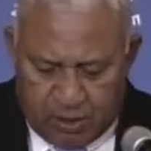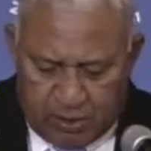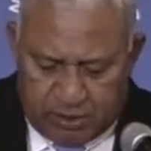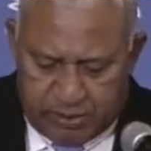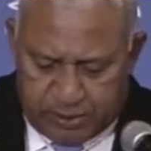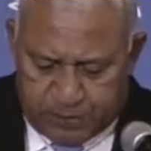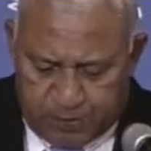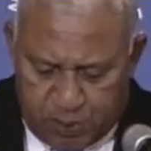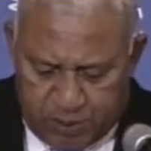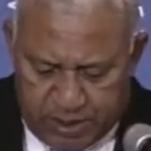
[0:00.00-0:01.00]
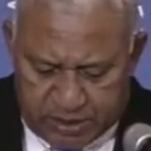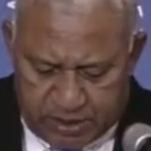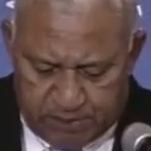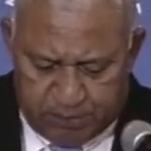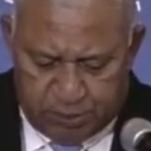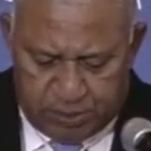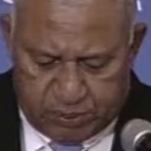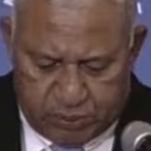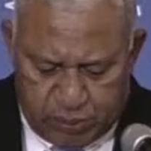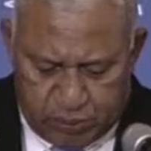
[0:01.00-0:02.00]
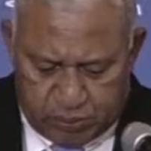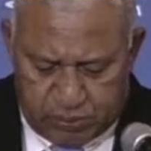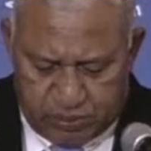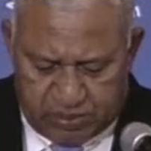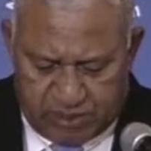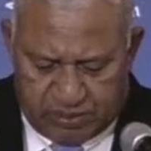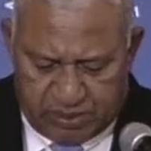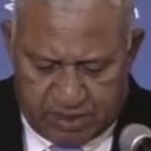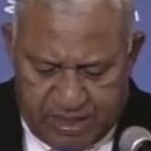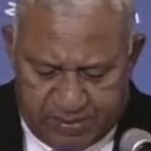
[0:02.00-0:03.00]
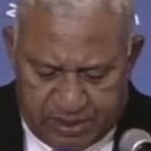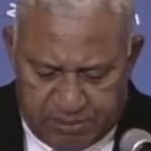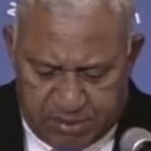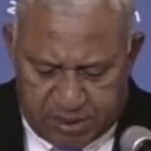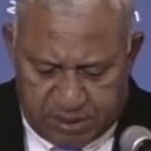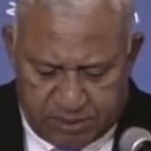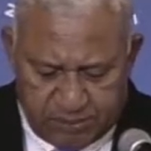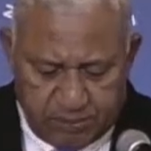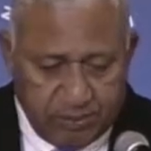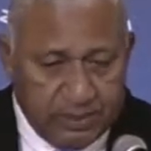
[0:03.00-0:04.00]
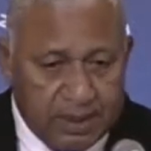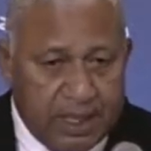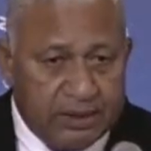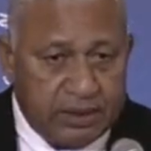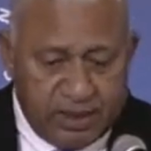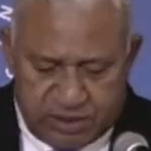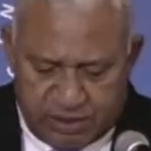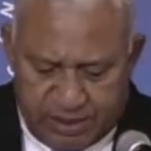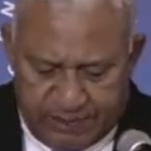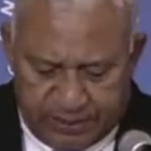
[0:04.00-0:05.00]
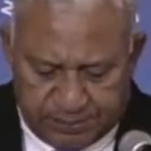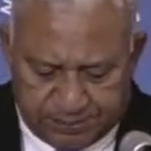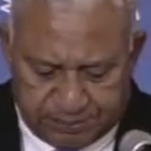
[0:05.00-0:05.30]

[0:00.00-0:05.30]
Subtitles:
all this progress and put it to use to strengthen climate ambition at the national level.